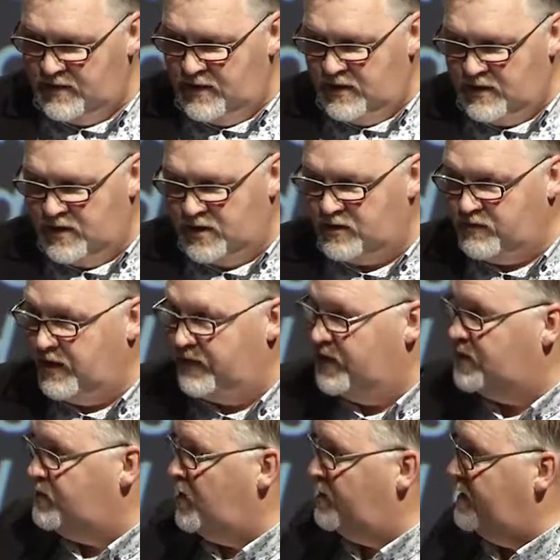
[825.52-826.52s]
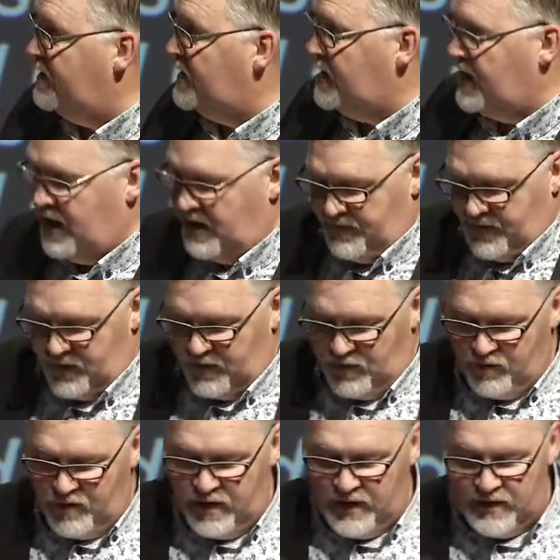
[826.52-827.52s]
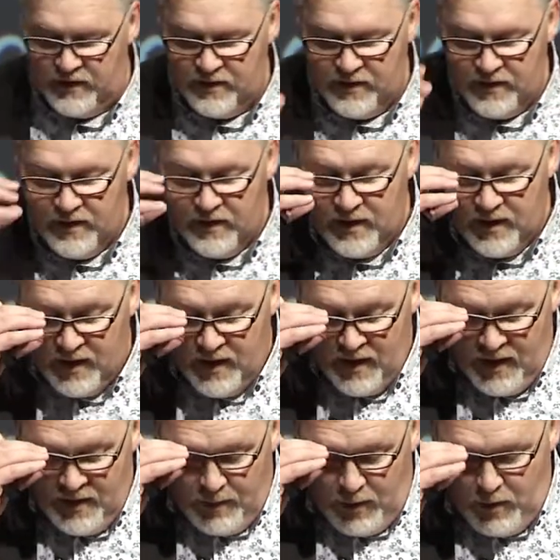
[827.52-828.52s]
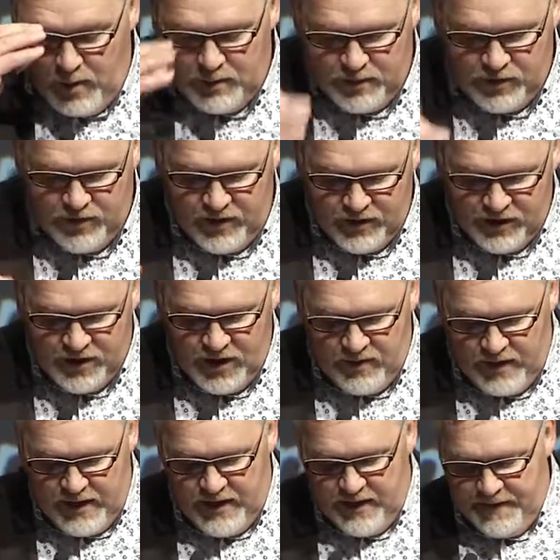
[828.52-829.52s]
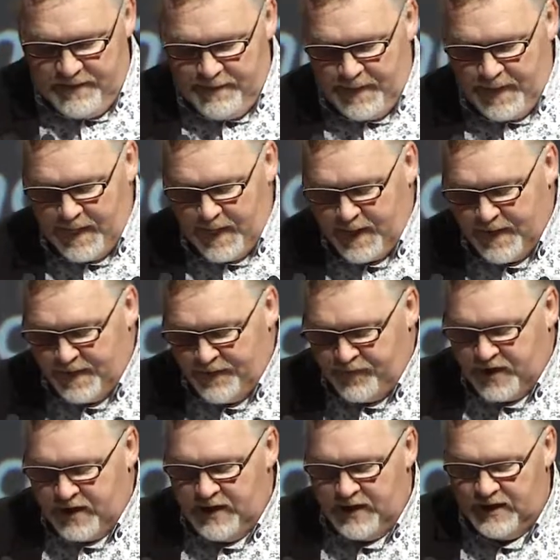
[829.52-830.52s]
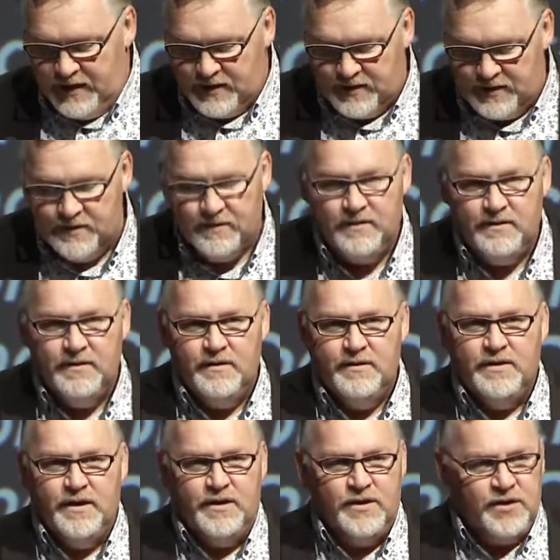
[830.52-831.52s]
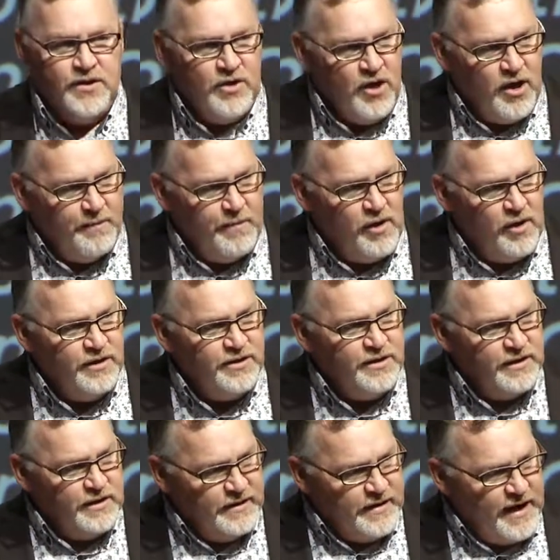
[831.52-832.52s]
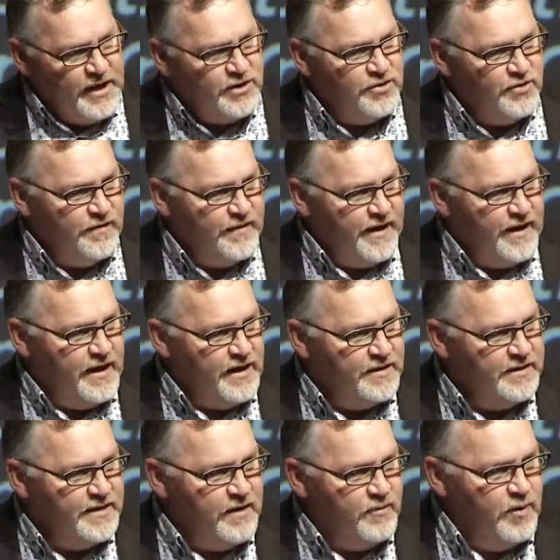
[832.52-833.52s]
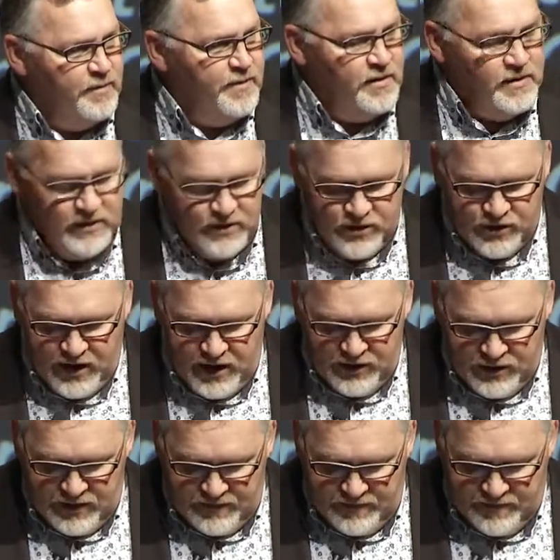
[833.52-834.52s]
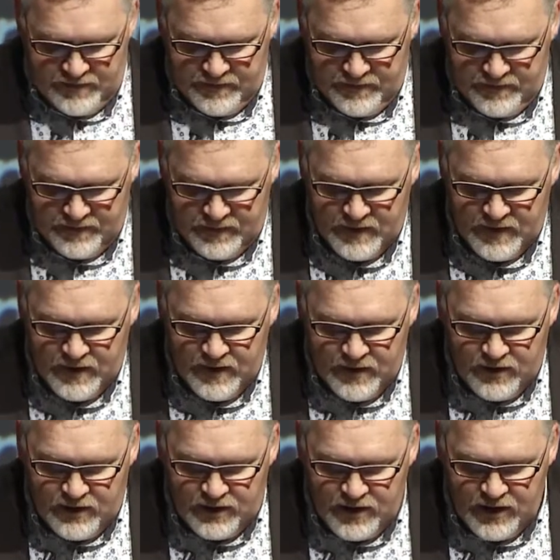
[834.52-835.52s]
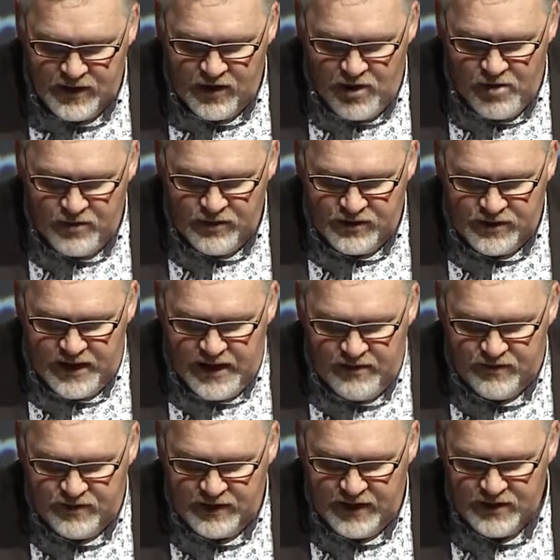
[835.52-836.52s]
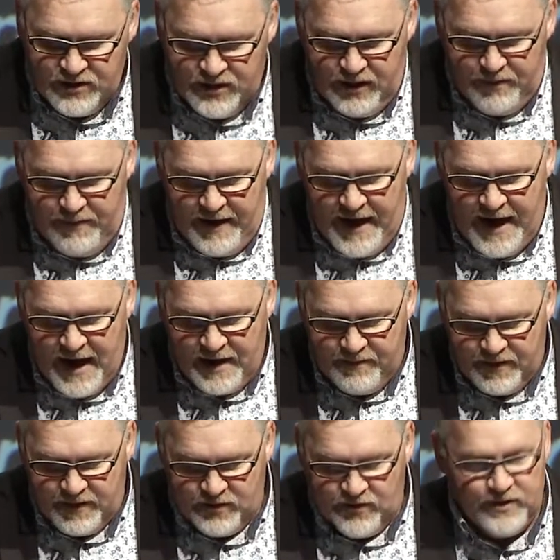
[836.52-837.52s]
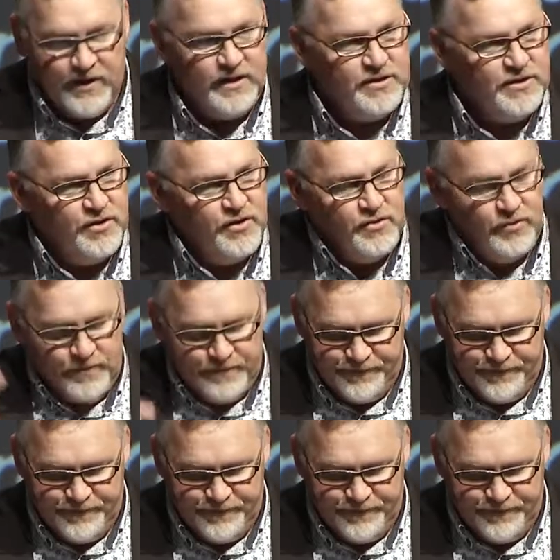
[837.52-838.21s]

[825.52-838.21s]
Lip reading: This graphic's probably a little hard for you to read, but what we're trying to show here is the typology, the nature of the houses that we build is changing. You see the orange there is actually apartments on that circle.